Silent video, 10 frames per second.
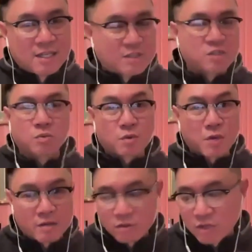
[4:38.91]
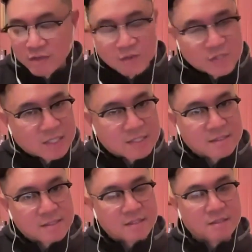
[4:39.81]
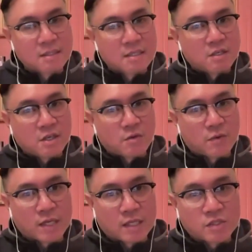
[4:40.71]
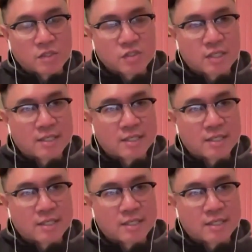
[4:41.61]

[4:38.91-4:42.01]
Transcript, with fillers: it just required a driver's license and no English.